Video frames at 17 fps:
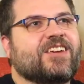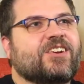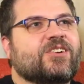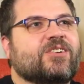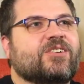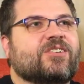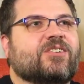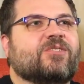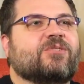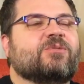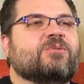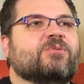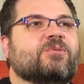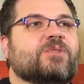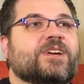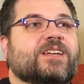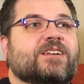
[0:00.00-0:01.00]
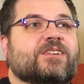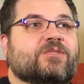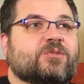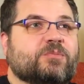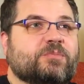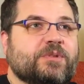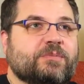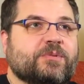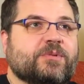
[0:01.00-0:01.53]
They're wicked
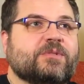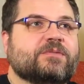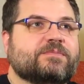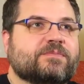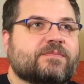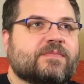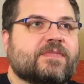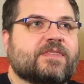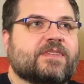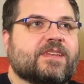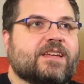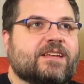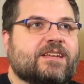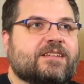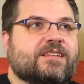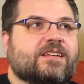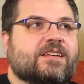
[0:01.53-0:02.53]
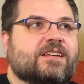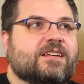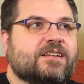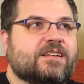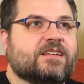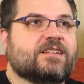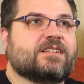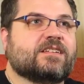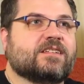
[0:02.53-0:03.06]
cool people. Like
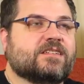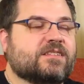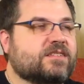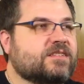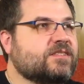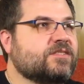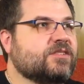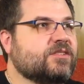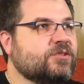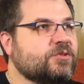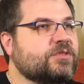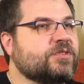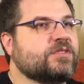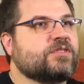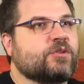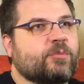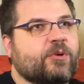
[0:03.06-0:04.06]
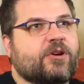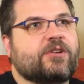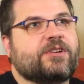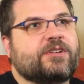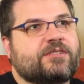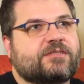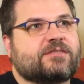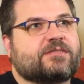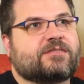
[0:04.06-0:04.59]
Yusuf
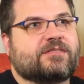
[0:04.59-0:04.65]
Sobari